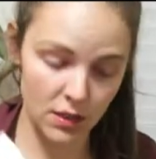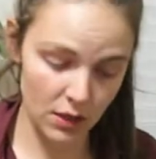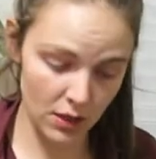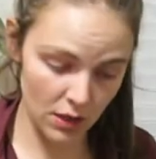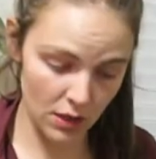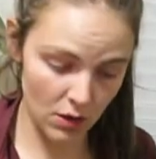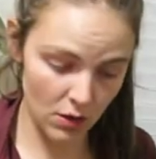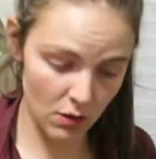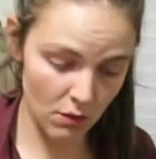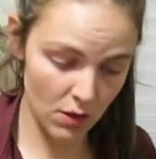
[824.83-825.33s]
going
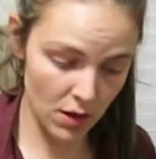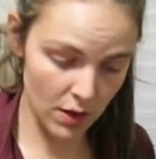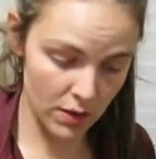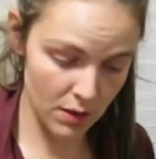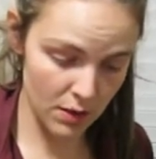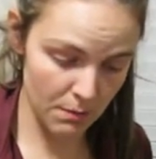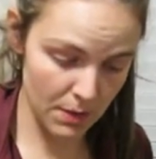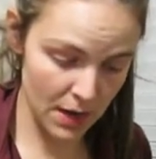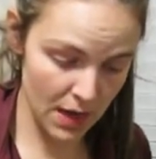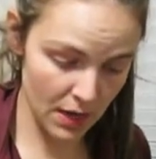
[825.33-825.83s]
to go on
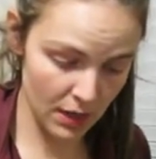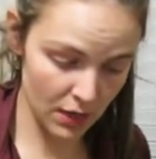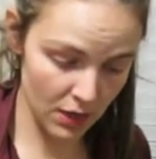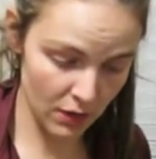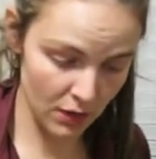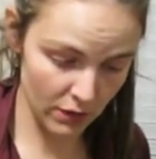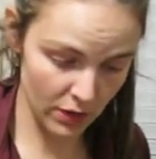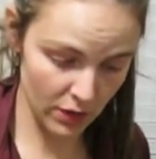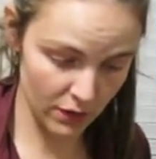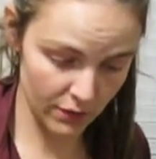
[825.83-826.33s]
the back
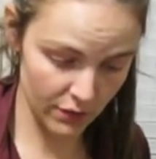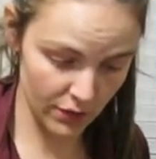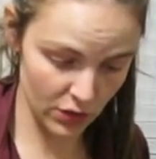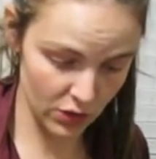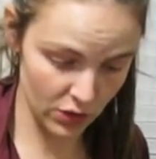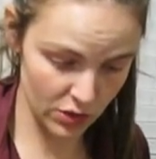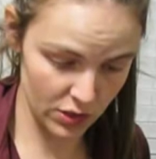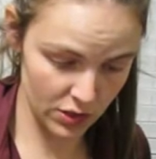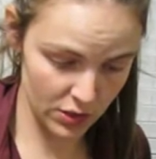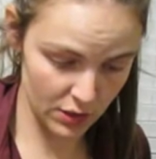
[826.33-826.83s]
of our
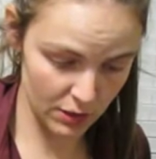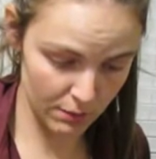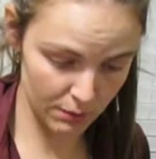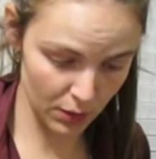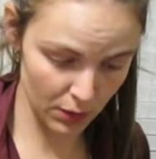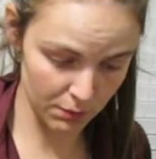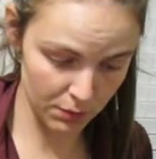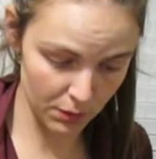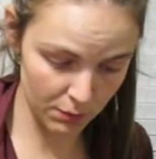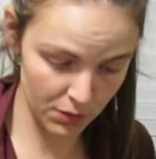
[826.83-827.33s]
first
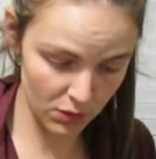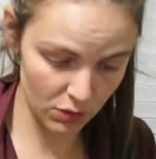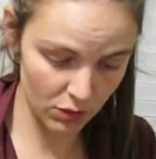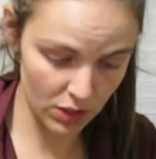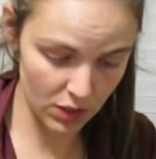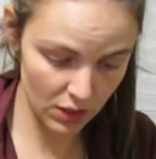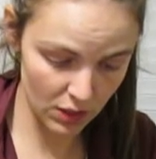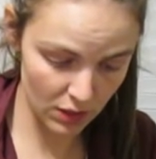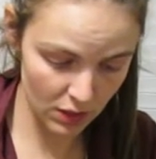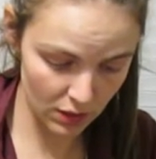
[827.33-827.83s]
Purple
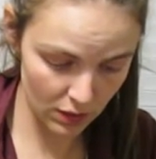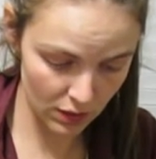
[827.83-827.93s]
Beauty.